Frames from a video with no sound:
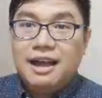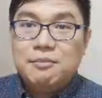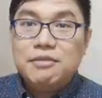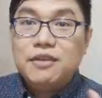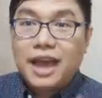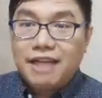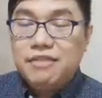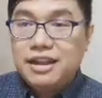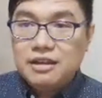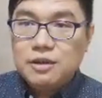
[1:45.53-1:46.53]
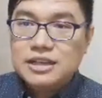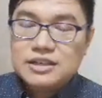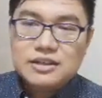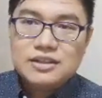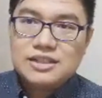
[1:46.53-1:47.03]
If you have any
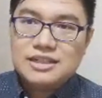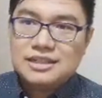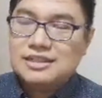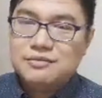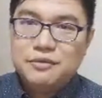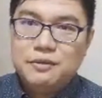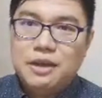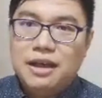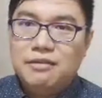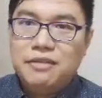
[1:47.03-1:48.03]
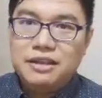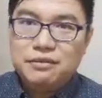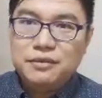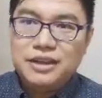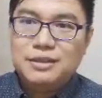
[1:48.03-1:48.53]
questions, just feel
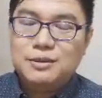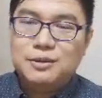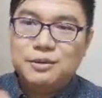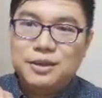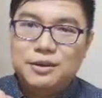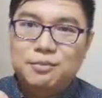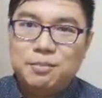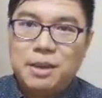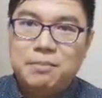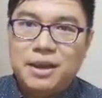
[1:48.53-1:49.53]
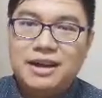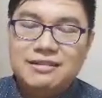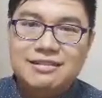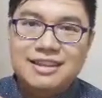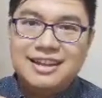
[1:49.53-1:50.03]
free to, you know, pop
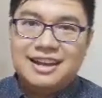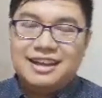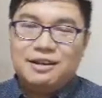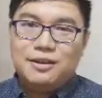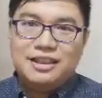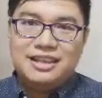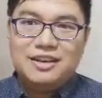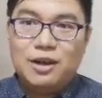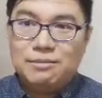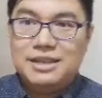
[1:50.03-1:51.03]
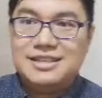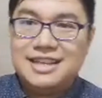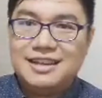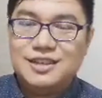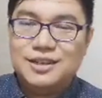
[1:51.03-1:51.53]
out on the comment
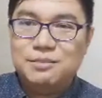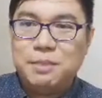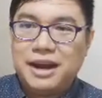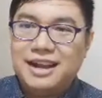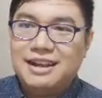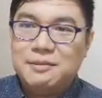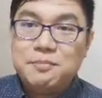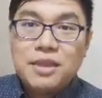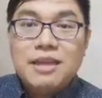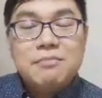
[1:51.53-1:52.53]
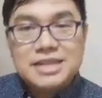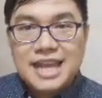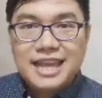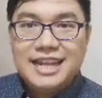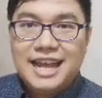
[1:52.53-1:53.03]
section para
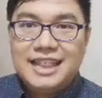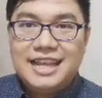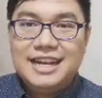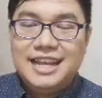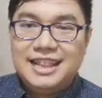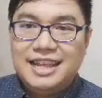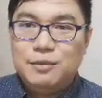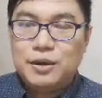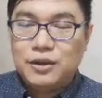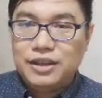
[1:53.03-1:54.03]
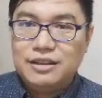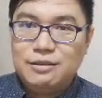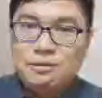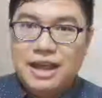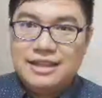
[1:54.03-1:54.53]
basahin natin, and then we're going
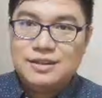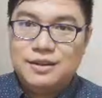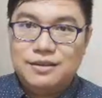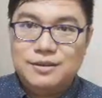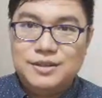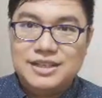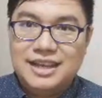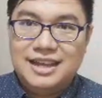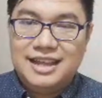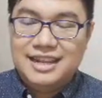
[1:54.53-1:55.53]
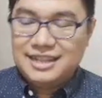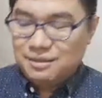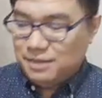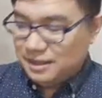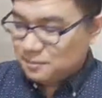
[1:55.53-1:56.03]
to answer those a little
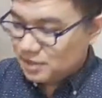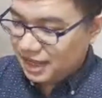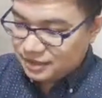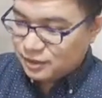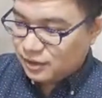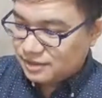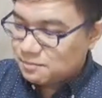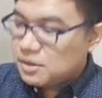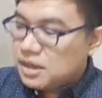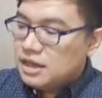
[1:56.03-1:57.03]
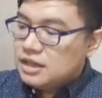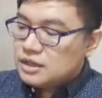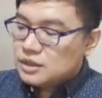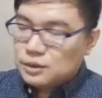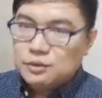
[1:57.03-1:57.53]
bit later on.
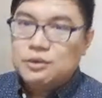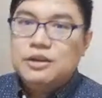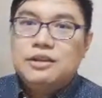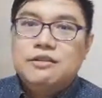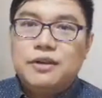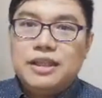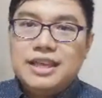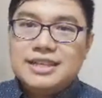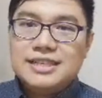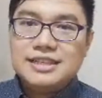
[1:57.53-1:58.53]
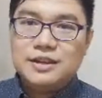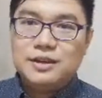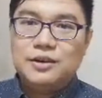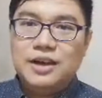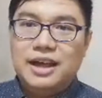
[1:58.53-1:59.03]
So, for this, you
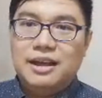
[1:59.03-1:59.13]
know,